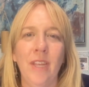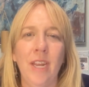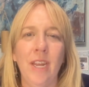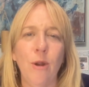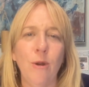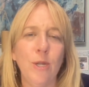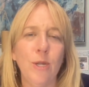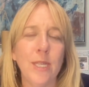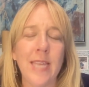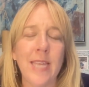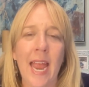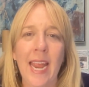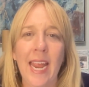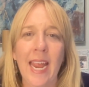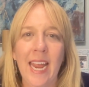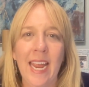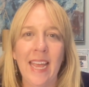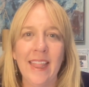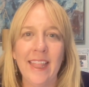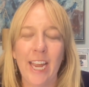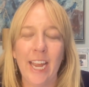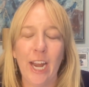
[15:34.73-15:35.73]
just hanging
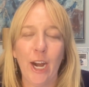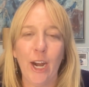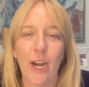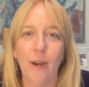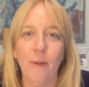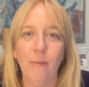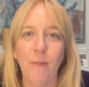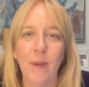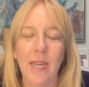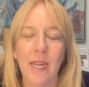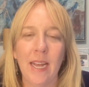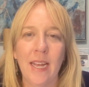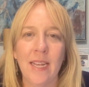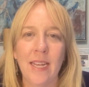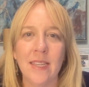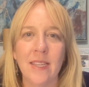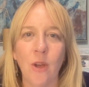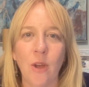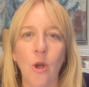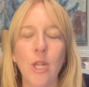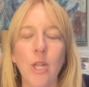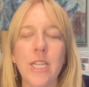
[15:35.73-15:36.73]
in there, because
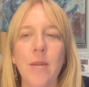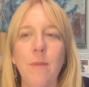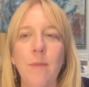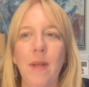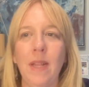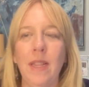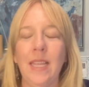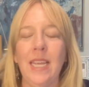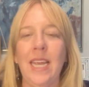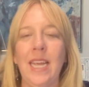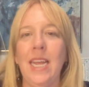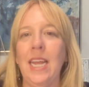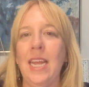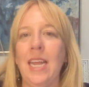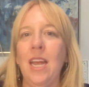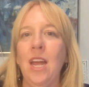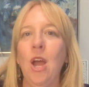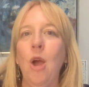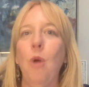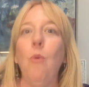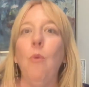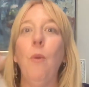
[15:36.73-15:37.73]
ultimately
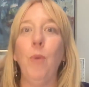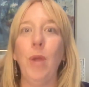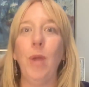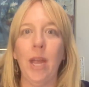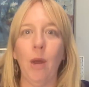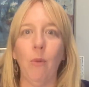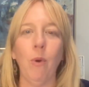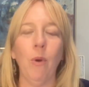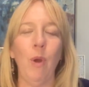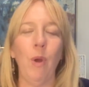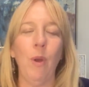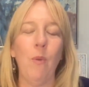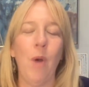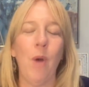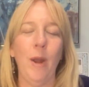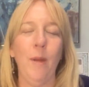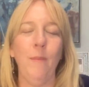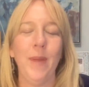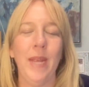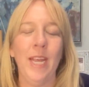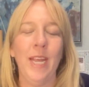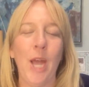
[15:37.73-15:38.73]
when we get where we want to
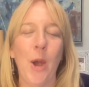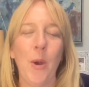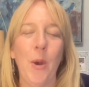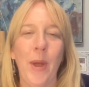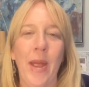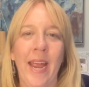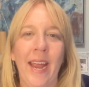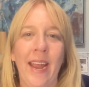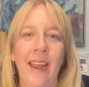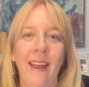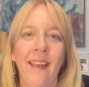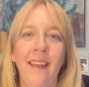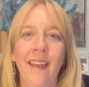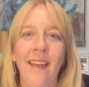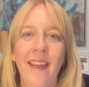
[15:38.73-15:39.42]
be going,